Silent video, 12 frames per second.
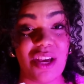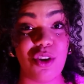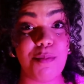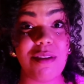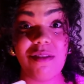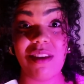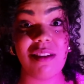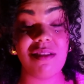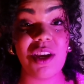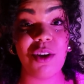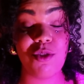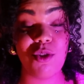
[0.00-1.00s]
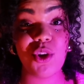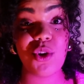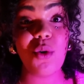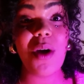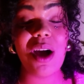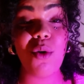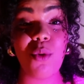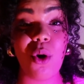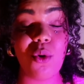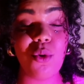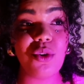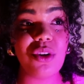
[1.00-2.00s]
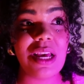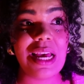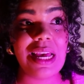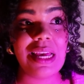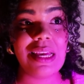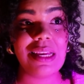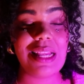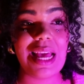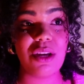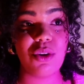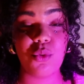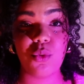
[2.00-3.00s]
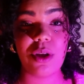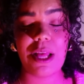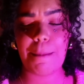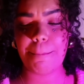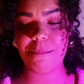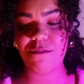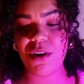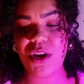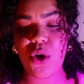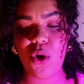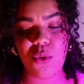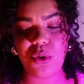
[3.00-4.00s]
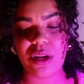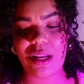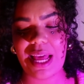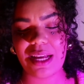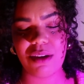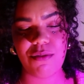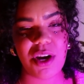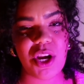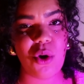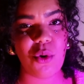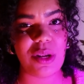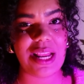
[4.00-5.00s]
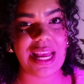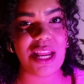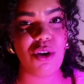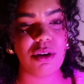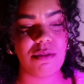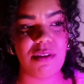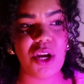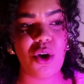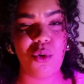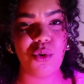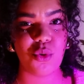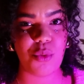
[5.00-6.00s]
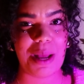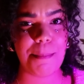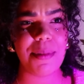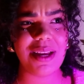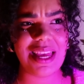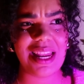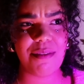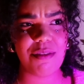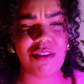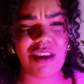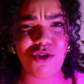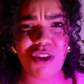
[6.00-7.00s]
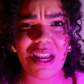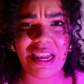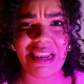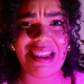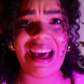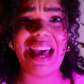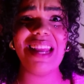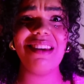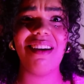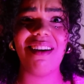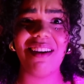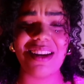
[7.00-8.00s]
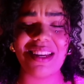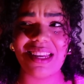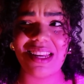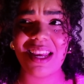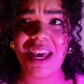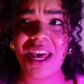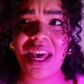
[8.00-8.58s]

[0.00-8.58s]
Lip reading: they could be 60 years old. You know how old, like very old, like a very old lady or a very old grandpa can have such a light-hearted,